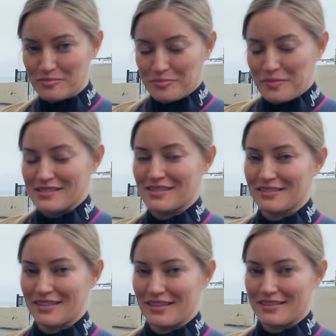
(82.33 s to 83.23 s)

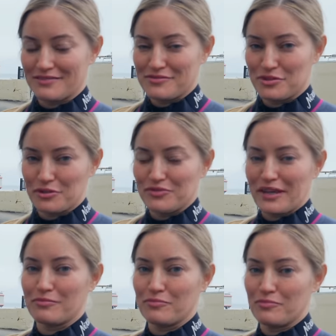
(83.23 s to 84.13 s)
basically dove
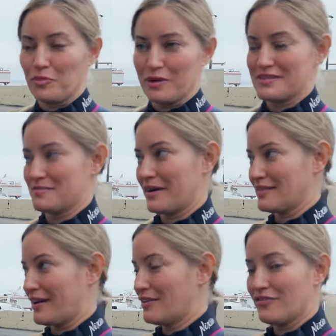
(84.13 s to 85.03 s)
like once in my
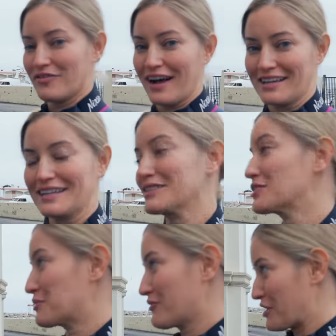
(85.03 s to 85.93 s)
life, I need a
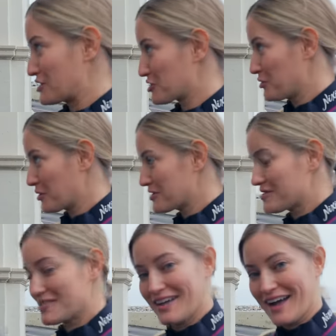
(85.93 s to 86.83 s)
little refresher
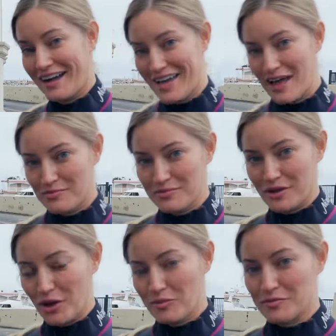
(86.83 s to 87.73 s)
course. I am
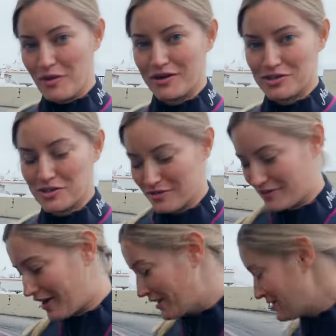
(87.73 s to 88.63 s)
open water
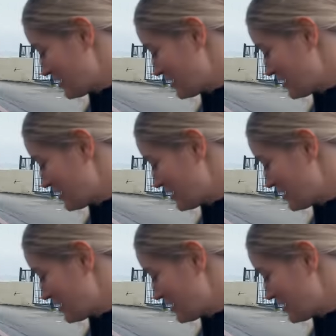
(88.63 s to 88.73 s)
certified,